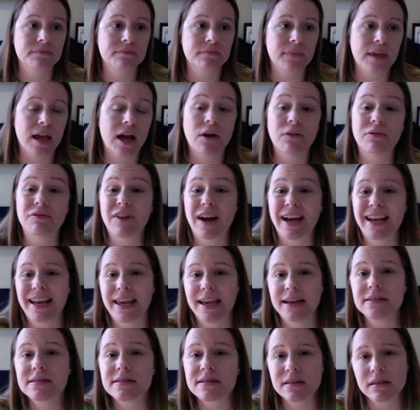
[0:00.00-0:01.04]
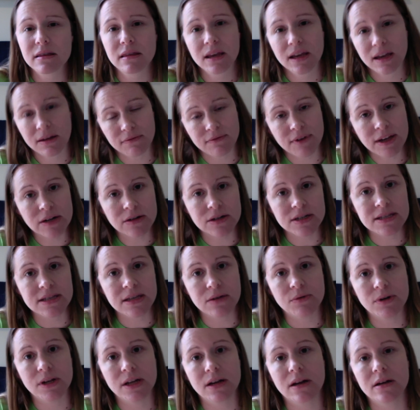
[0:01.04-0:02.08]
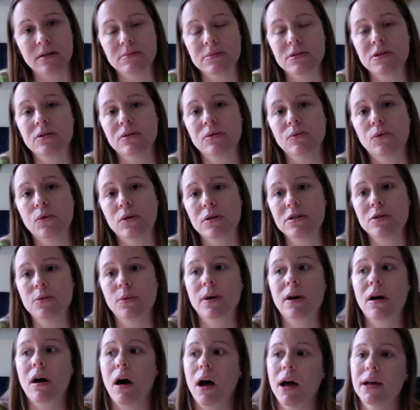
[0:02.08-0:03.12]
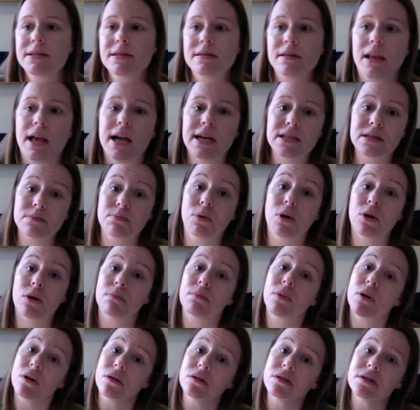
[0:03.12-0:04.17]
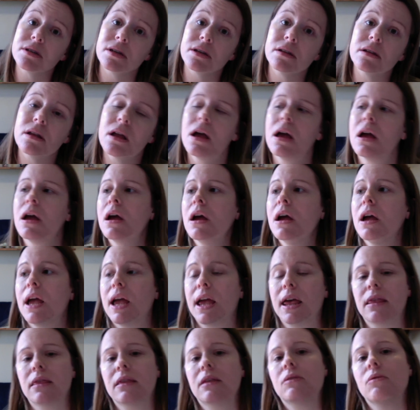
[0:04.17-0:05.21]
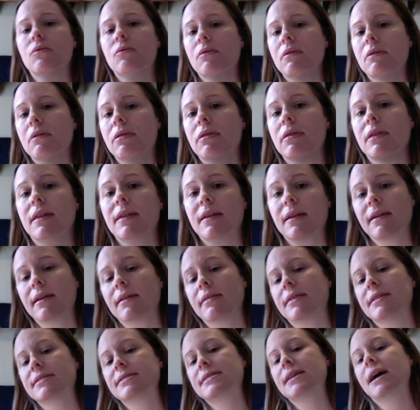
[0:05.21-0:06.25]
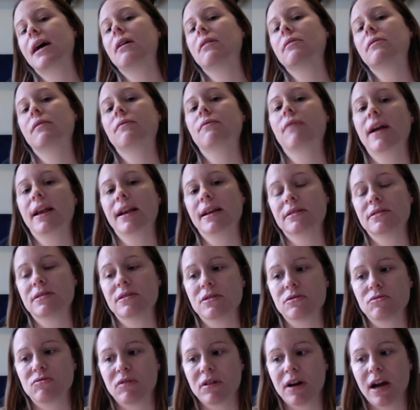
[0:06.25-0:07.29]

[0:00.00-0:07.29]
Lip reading: out-financed the Confederacy when it comes to the war, so it cost less per person in the North than it did the South to finance this war.